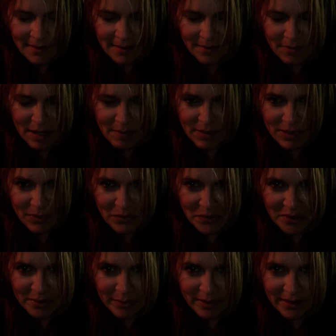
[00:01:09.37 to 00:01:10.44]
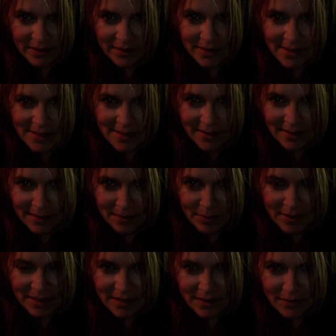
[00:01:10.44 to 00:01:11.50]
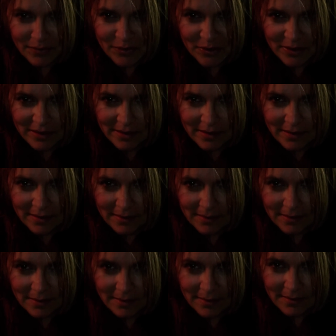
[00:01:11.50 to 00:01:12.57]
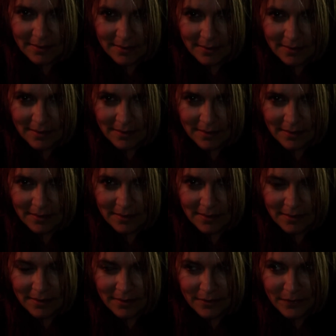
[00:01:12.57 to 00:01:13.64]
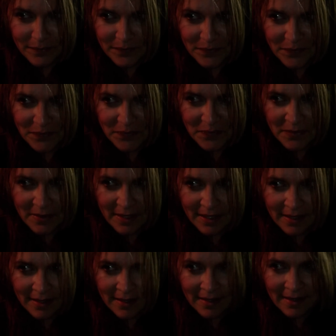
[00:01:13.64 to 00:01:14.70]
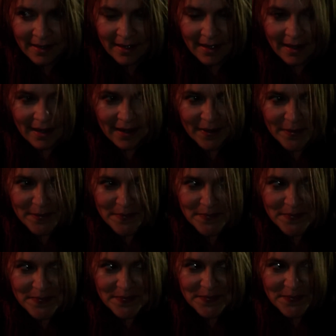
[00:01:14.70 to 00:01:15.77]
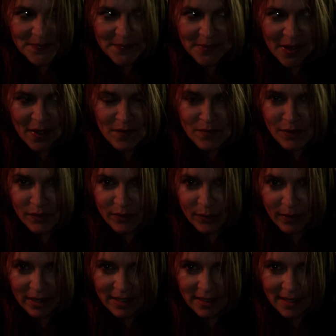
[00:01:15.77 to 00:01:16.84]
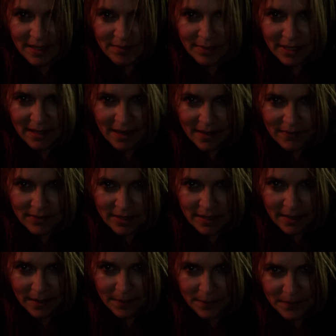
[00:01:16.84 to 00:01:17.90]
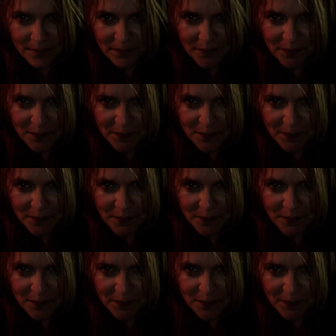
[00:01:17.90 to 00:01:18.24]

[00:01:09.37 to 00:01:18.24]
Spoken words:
maybe the world would look just a little bit different, you know? I've moved around a lot in my lifetime.